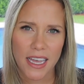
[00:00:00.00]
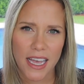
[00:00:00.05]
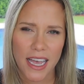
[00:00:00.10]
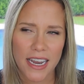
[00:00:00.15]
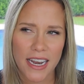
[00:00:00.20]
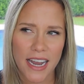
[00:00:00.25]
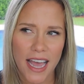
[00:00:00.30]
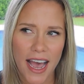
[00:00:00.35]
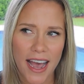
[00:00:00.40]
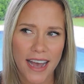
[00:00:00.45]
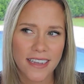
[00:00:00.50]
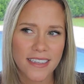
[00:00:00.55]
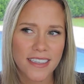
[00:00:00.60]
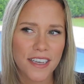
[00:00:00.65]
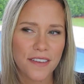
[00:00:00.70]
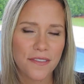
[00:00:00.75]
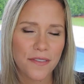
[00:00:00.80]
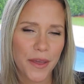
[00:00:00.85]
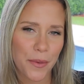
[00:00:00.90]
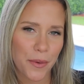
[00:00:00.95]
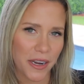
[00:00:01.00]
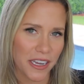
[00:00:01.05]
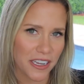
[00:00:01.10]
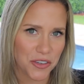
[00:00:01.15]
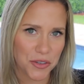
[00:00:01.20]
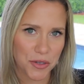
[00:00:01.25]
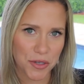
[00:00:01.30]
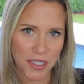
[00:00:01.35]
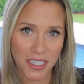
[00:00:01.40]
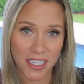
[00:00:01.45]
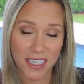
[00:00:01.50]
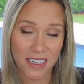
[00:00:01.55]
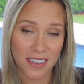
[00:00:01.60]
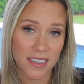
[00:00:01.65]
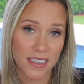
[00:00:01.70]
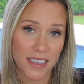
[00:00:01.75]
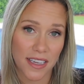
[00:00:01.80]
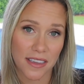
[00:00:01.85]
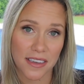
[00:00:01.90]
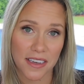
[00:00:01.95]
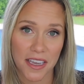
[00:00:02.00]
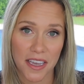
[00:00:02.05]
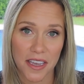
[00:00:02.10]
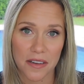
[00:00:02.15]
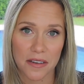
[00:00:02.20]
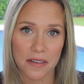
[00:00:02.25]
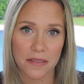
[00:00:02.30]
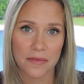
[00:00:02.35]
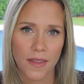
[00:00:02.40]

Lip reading: and ask if they were interested in selling it.